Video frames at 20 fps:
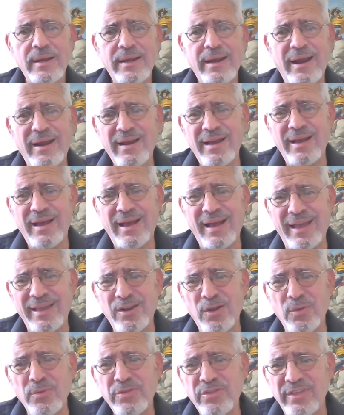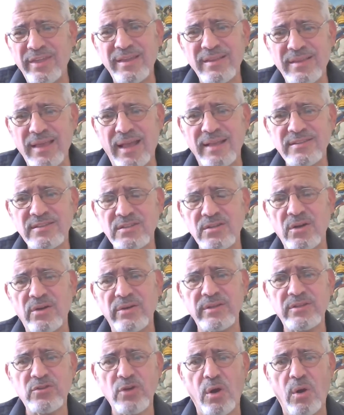I don't think that's
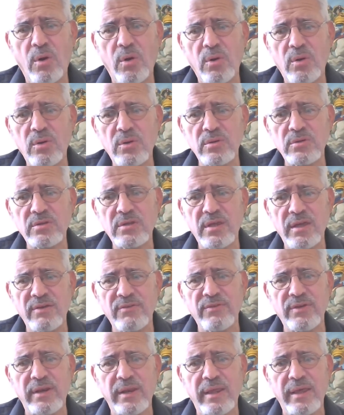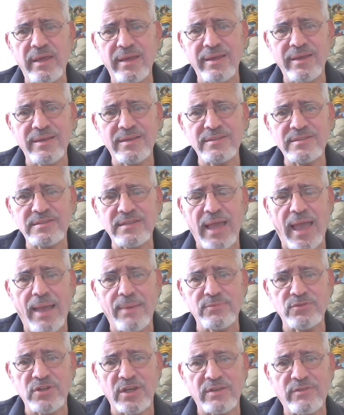going to hold given his
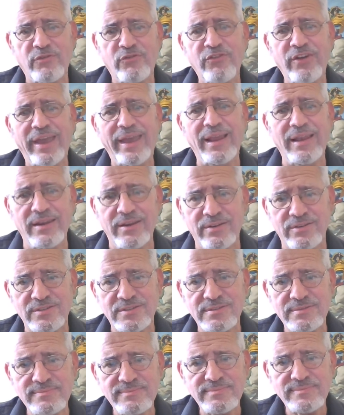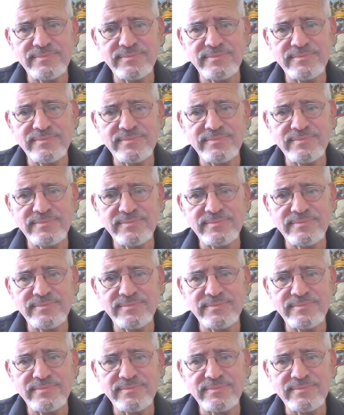abject failures.